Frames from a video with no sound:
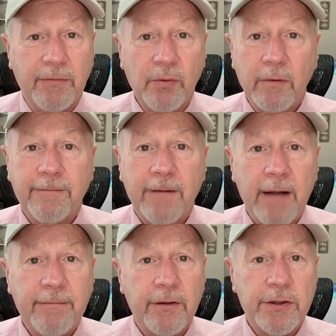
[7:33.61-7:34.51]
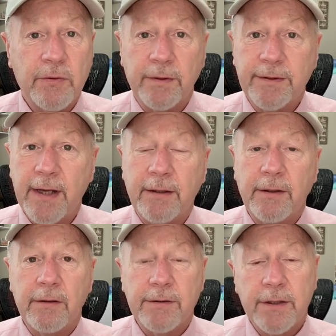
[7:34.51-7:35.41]
You want 5 years, you want 10
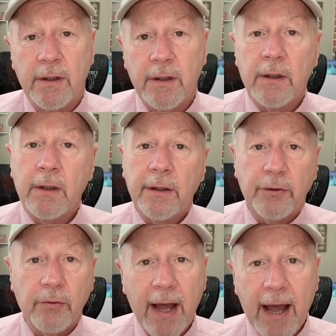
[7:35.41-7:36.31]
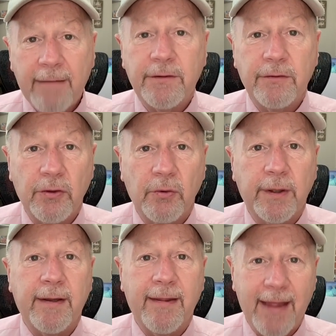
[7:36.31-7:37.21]
years, you have to do
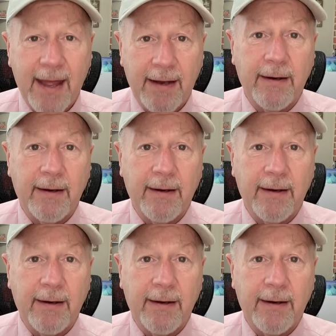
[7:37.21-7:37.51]
it then.